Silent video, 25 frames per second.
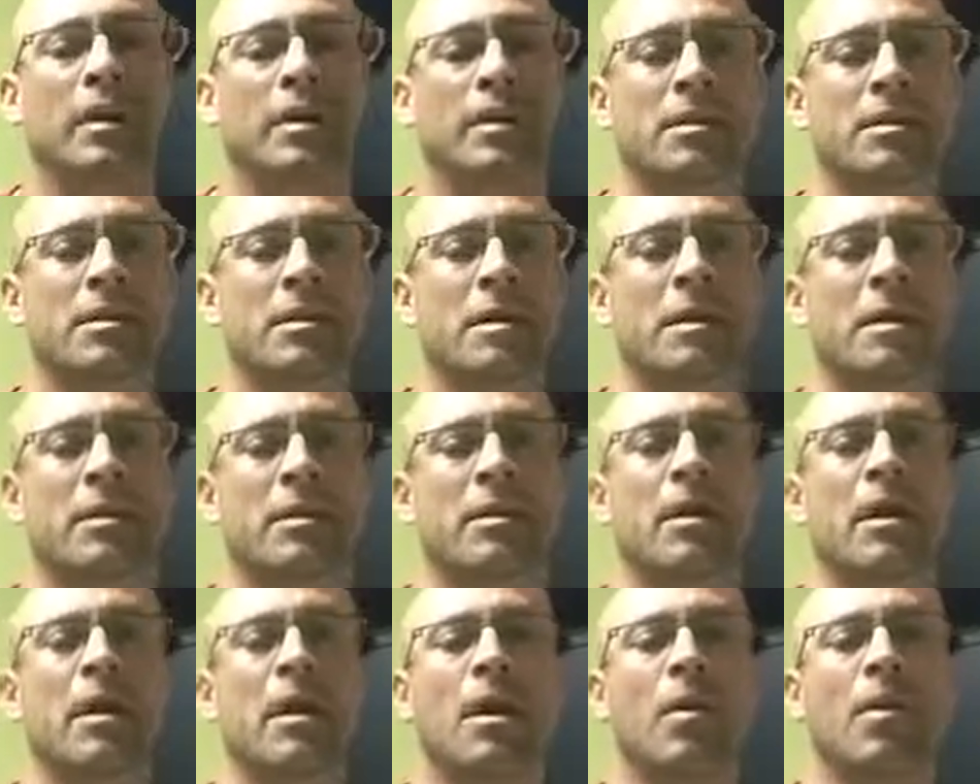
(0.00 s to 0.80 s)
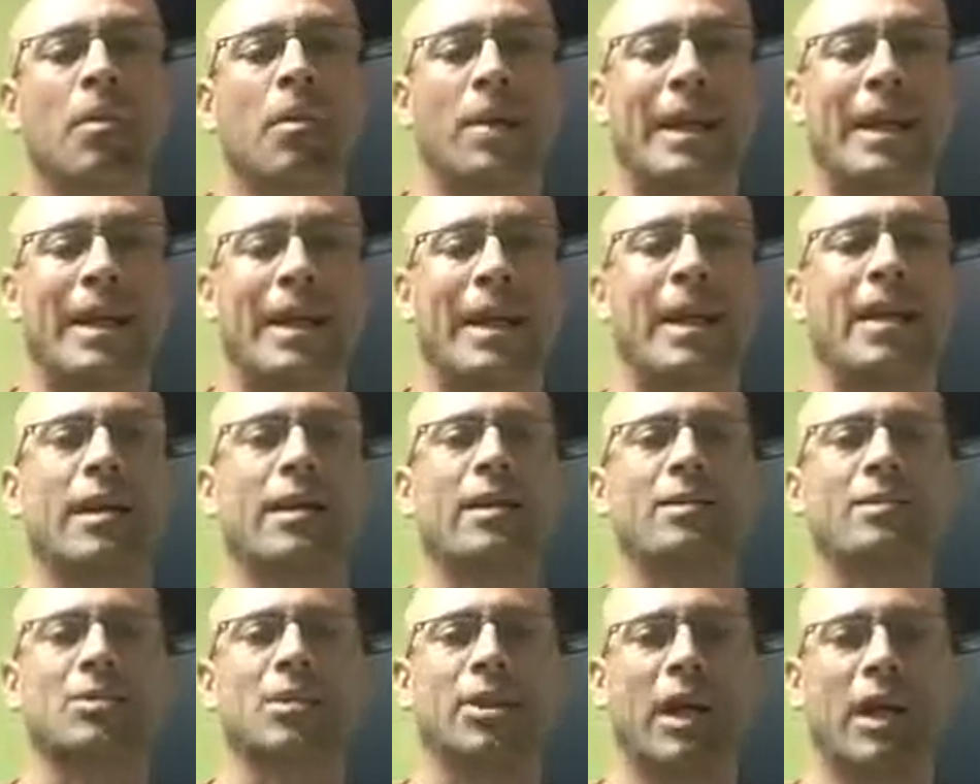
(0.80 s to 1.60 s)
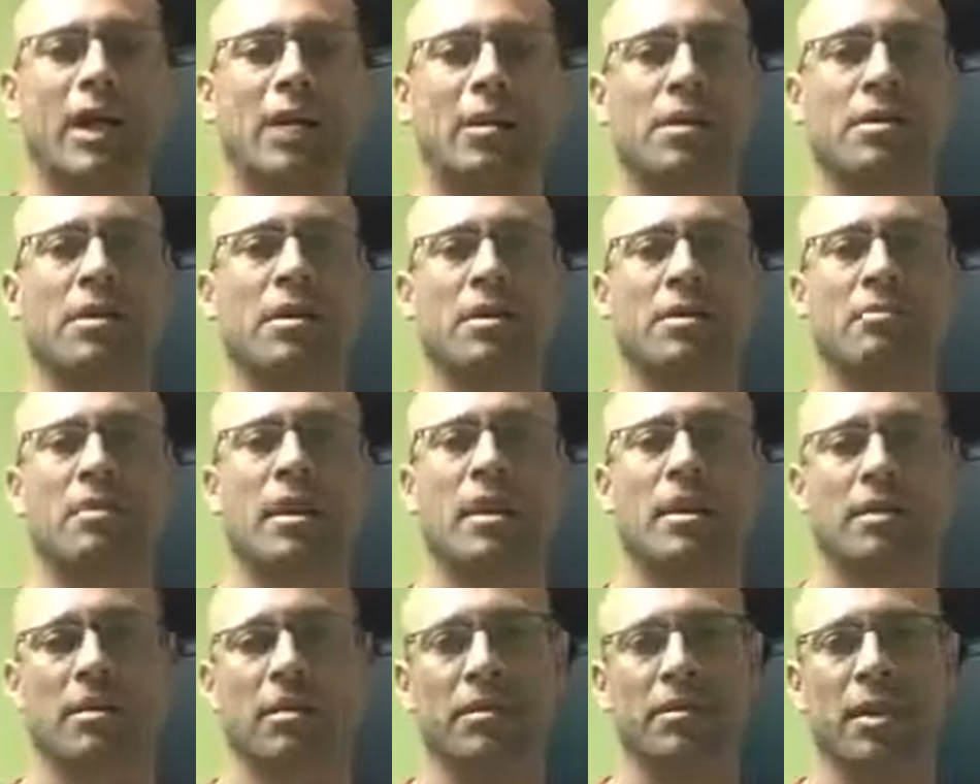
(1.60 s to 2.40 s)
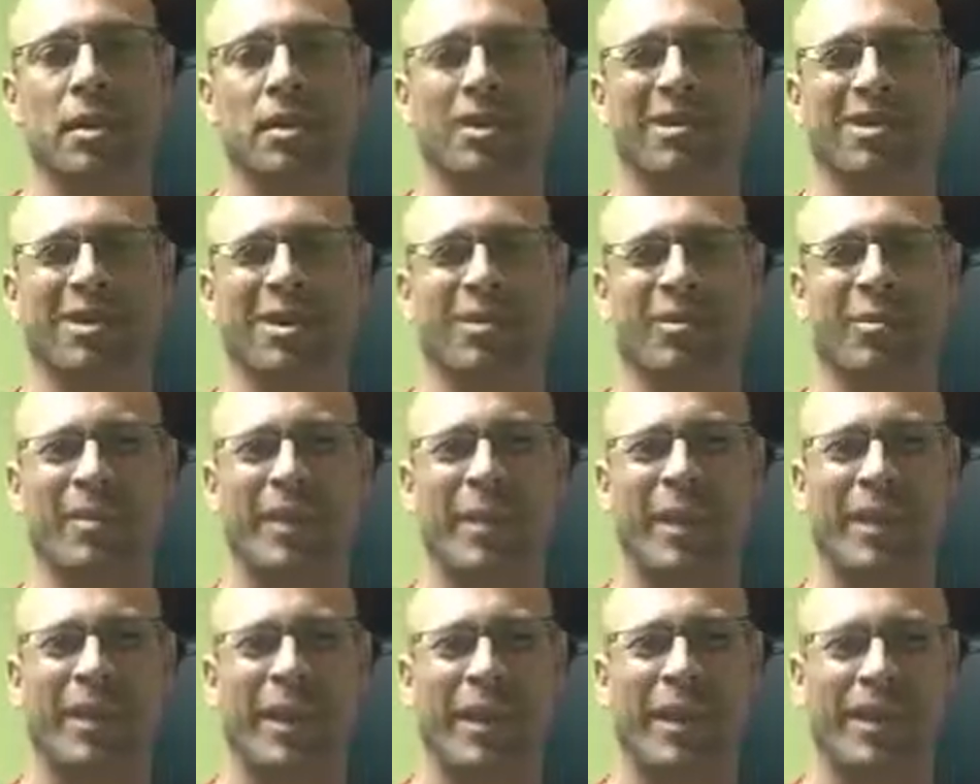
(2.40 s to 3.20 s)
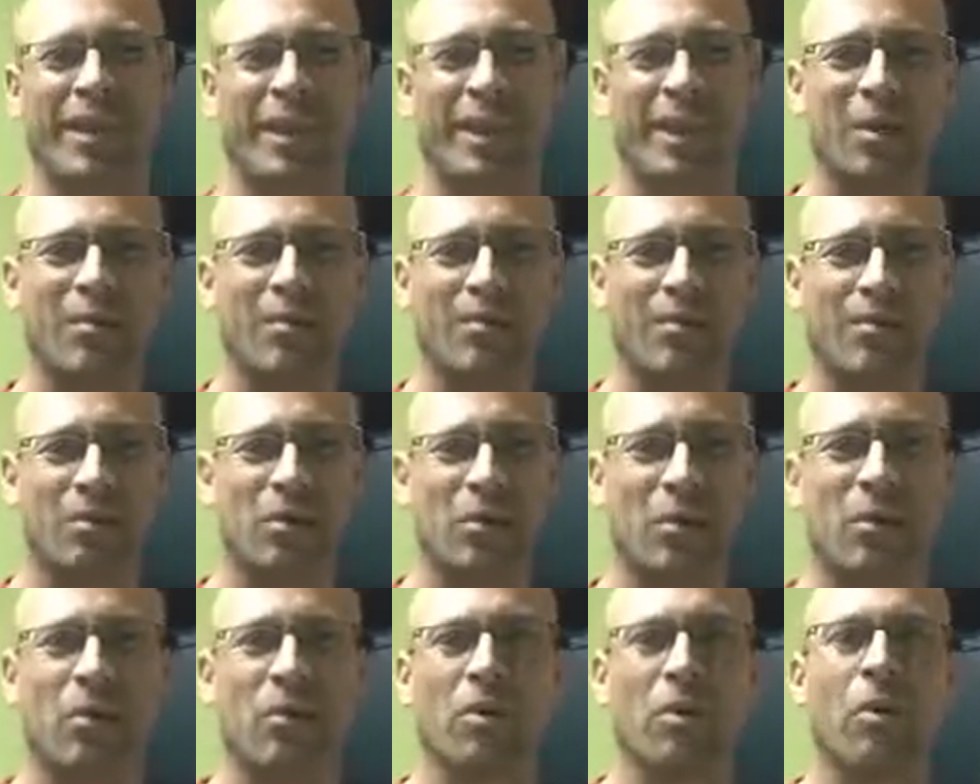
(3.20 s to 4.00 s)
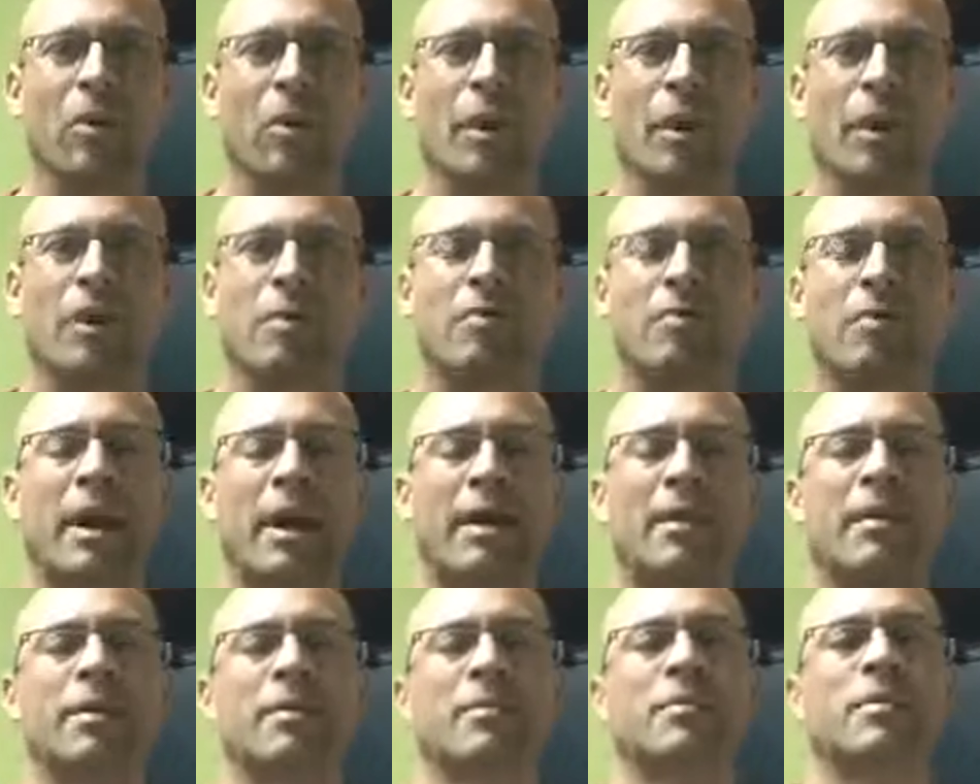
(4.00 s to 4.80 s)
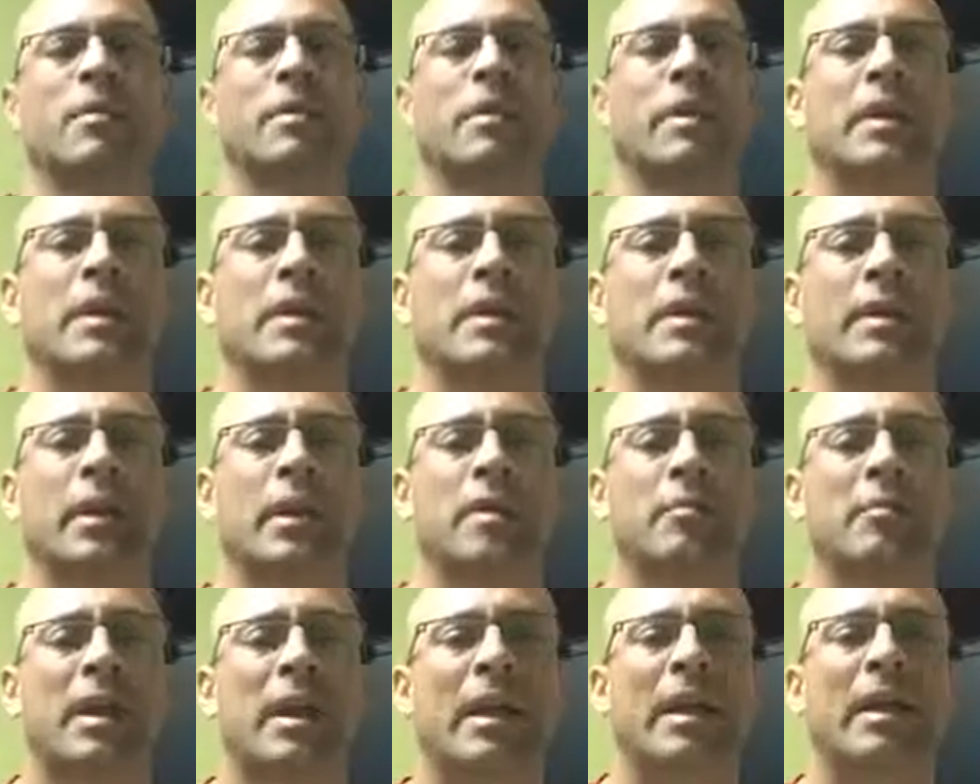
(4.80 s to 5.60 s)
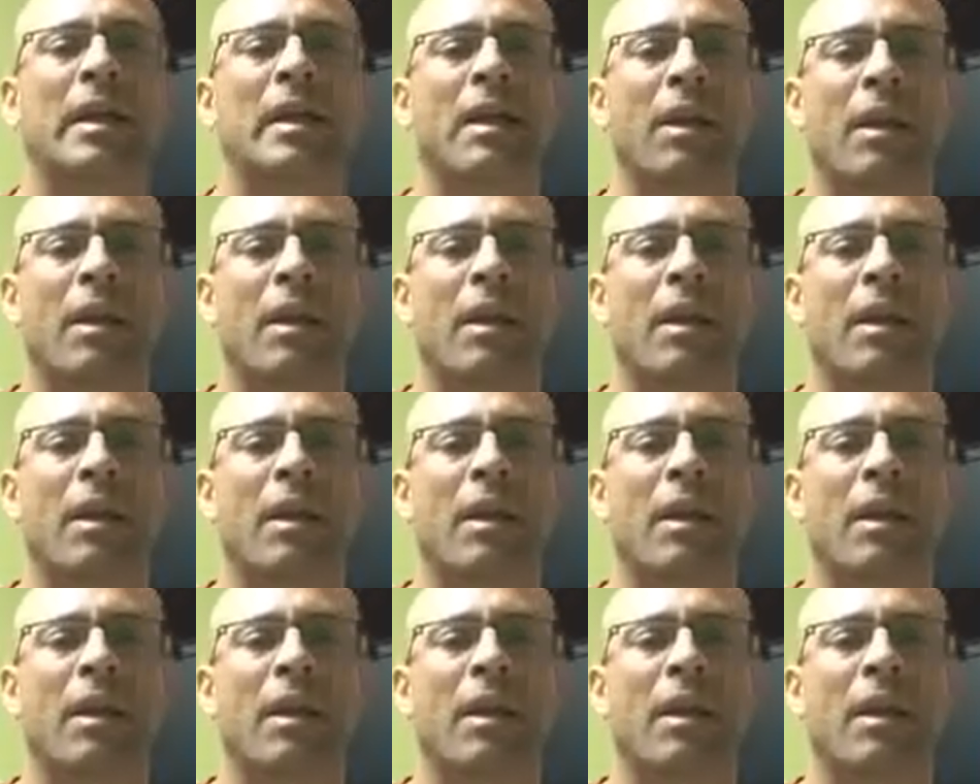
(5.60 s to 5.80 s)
And so we get changes in muscle tension. We can get pull and imbalance within alignment.